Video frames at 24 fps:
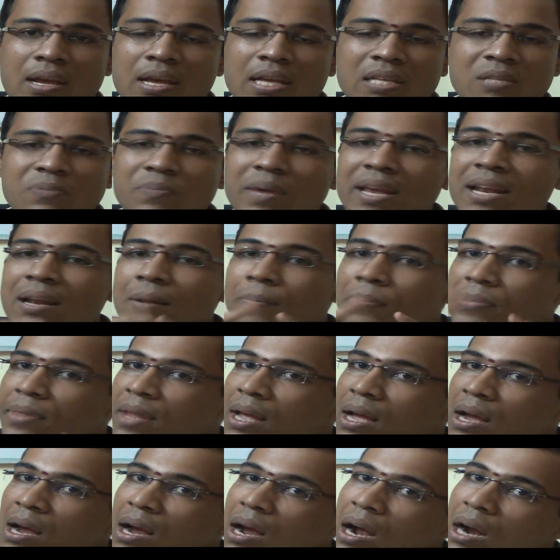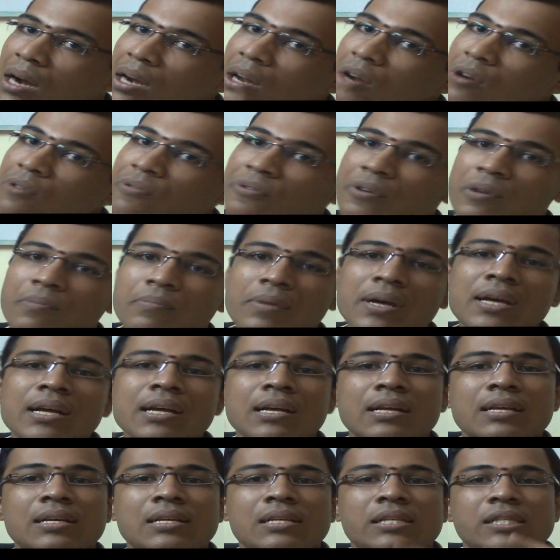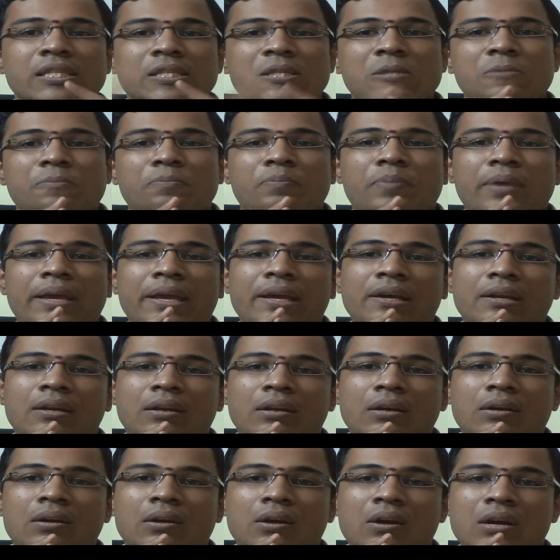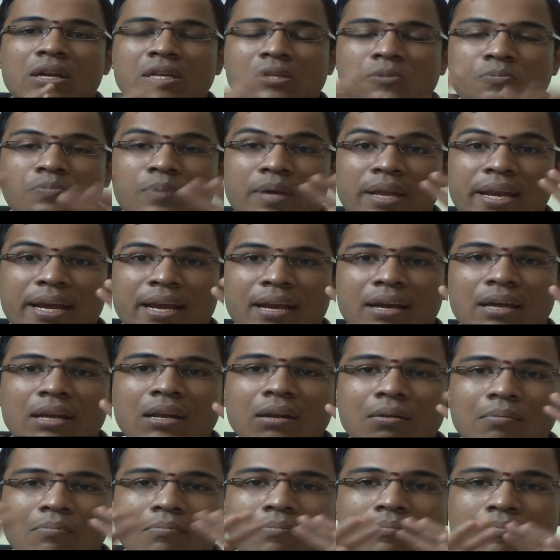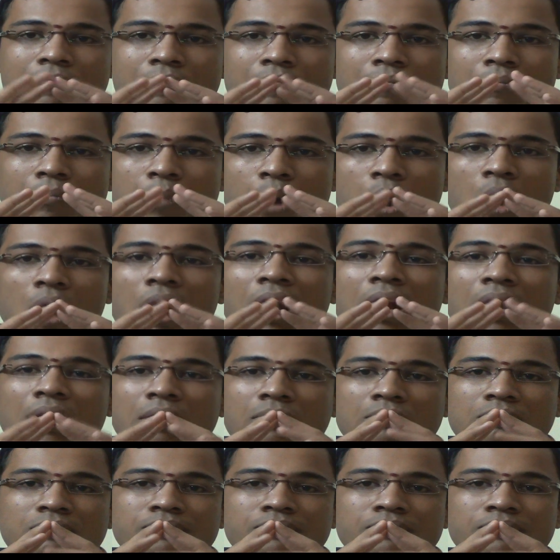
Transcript: Has been cut out from a sphere or a spherical ball.